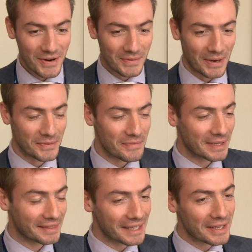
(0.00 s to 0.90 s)
Well, we've
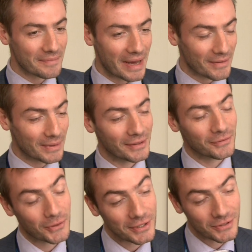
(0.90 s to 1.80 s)
been thinking about it. Well,
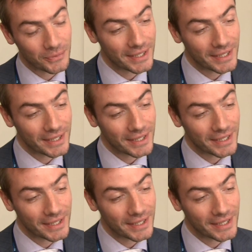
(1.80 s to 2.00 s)
of course,